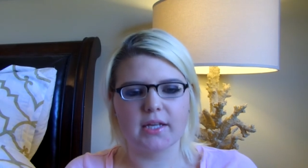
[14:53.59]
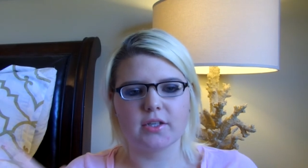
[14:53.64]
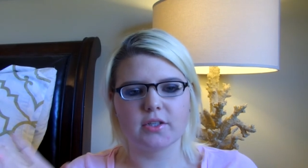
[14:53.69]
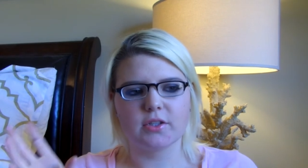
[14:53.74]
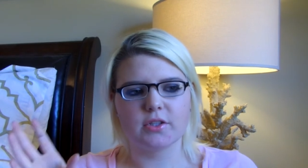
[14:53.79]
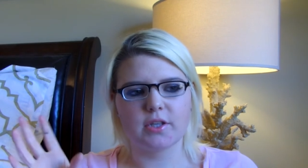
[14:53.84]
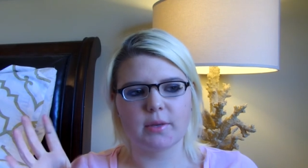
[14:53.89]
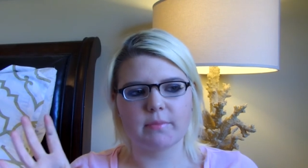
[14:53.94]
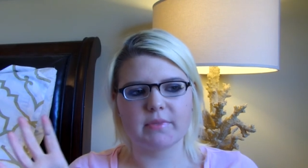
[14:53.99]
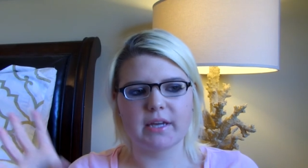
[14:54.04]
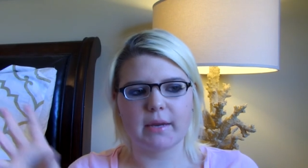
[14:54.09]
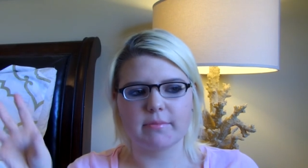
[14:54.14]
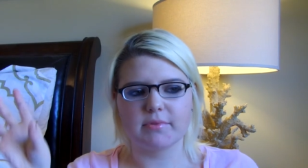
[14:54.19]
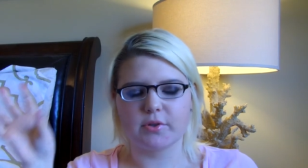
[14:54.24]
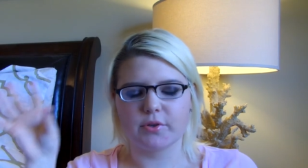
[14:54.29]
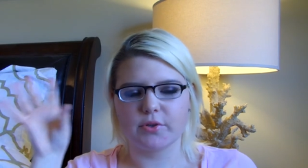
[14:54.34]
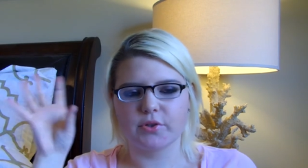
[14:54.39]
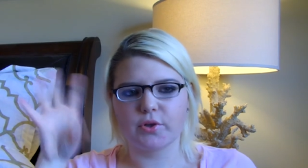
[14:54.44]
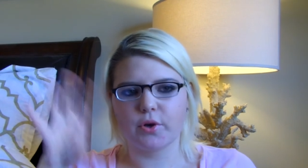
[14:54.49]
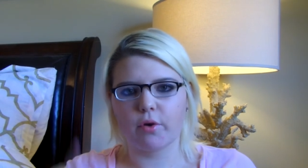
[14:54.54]
And sometimes
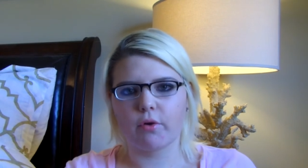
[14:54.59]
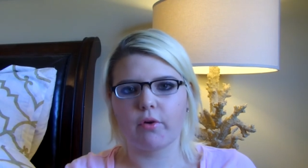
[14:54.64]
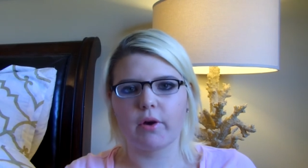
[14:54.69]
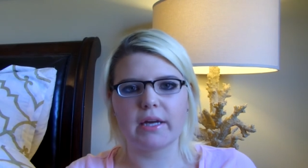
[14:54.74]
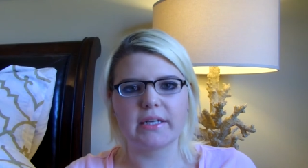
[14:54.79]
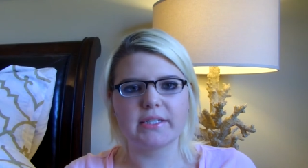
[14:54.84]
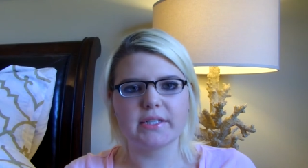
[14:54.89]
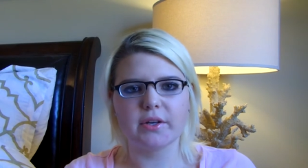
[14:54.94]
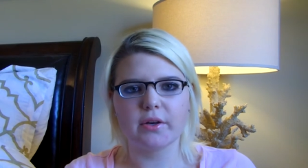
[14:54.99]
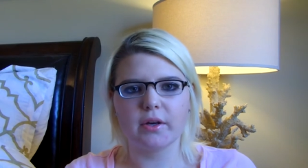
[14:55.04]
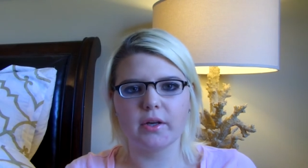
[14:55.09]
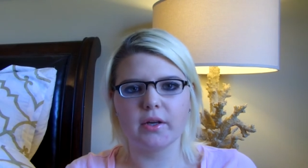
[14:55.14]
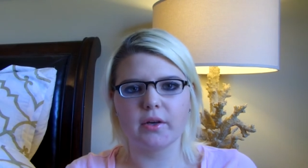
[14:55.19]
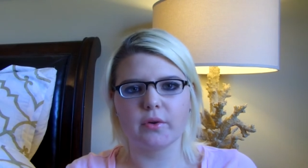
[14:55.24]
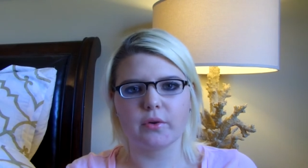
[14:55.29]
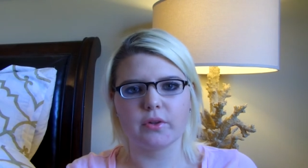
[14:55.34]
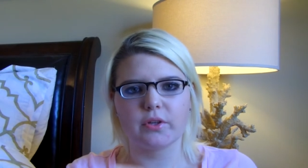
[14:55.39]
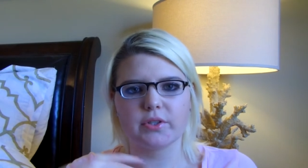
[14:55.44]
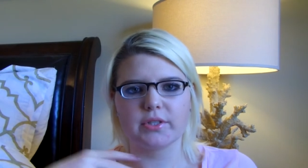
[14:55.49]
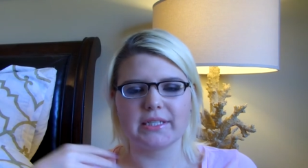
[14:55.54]
there's certain criteria
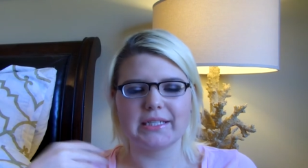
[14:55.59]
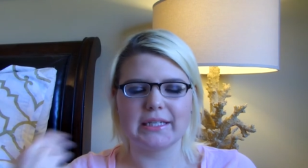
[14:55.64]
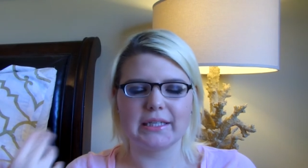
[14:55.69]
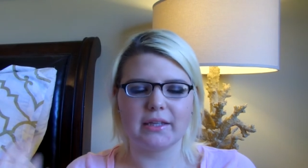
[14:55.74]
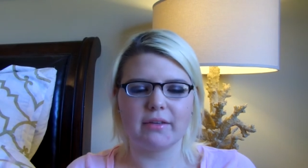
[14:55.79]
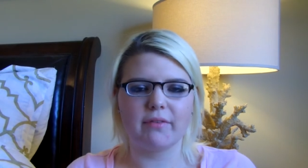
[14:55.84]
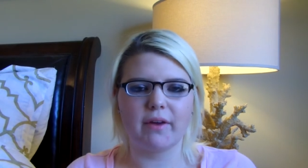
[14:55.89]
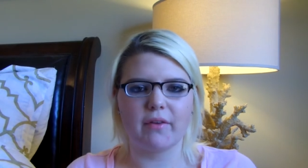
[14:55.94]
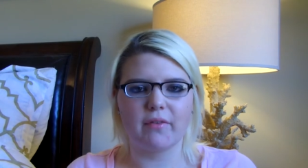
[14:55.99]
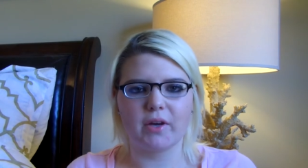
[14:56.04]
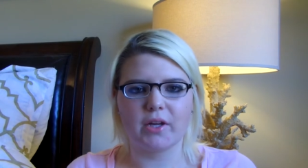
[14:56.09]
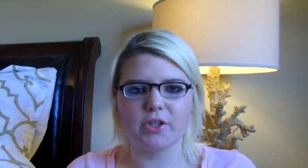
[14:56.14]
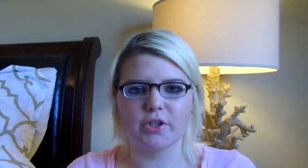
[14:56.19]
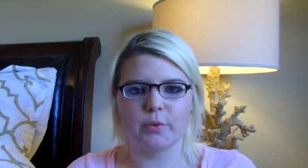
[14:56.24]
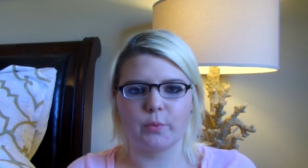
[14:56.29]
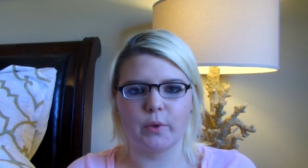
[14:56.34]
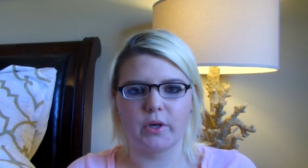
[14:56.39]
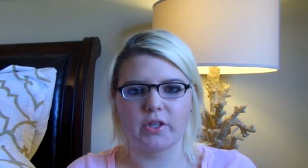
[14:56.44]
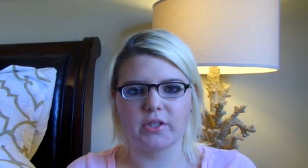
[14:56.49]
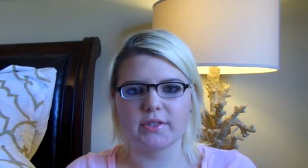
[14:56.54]
or there's a daily 500
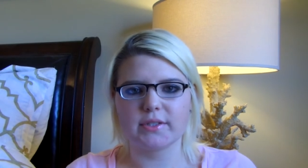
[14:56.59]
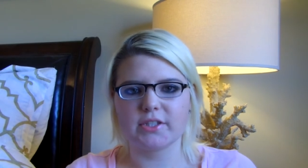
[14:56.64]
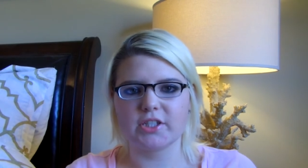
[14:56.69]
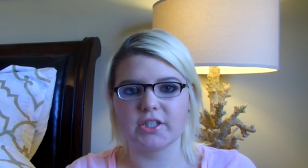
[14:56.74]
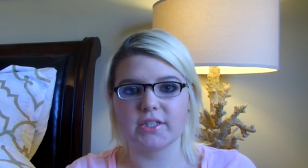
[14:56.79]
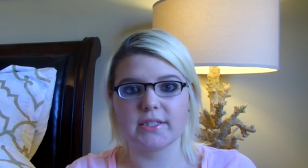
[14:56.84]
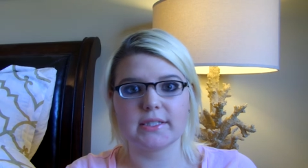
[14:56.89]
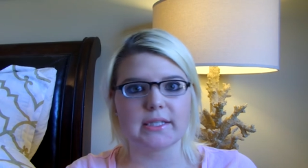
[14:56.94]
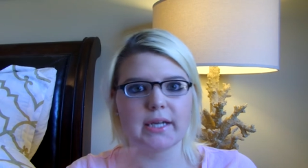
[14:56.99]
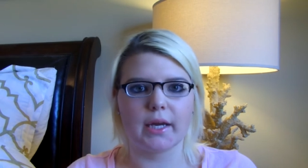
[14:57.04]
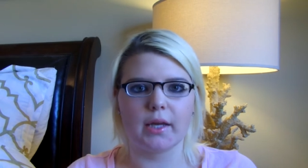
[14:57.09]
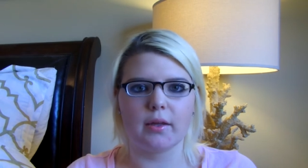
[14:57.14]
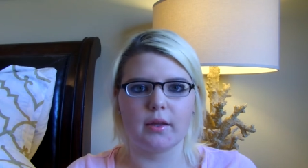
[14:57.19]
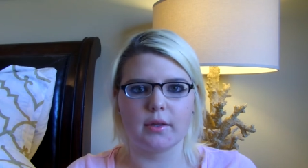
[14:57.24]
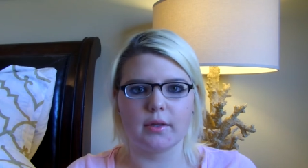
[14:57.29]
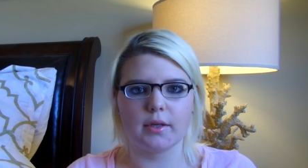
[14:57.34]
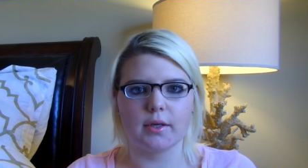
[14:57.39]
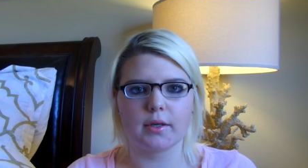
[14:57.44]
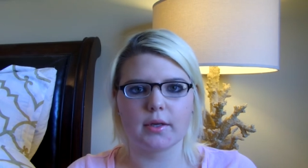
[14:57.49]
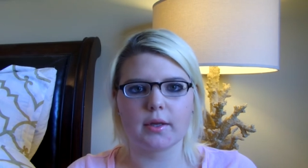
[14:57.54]
where it's just style
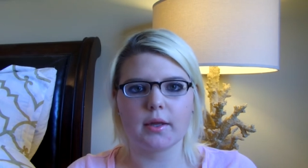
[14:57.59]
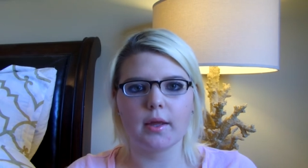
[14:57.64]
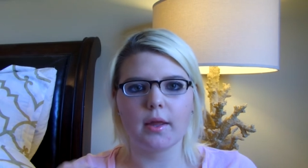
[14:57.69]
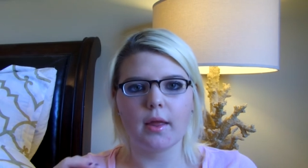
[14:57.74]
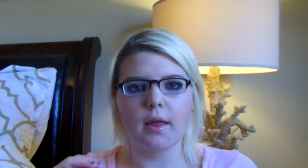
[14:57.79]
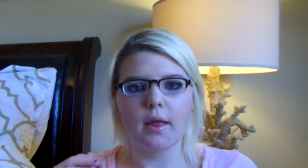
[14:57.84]
of look.